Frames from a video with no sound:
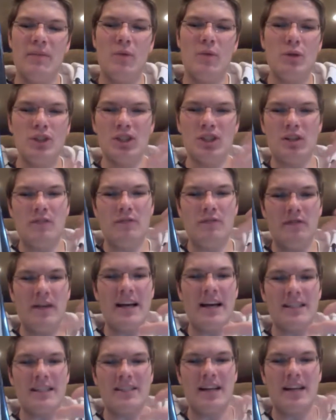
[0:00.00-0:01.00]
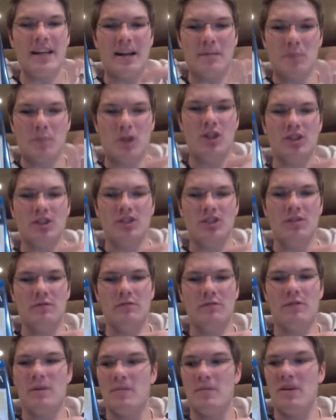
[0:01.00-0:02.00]
emotional effects on a person
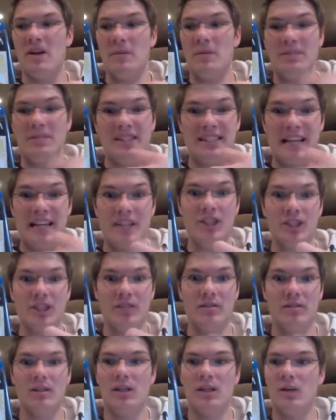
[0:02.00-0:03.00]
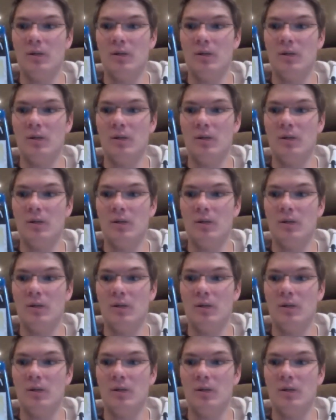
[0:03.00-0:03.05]
from obsession,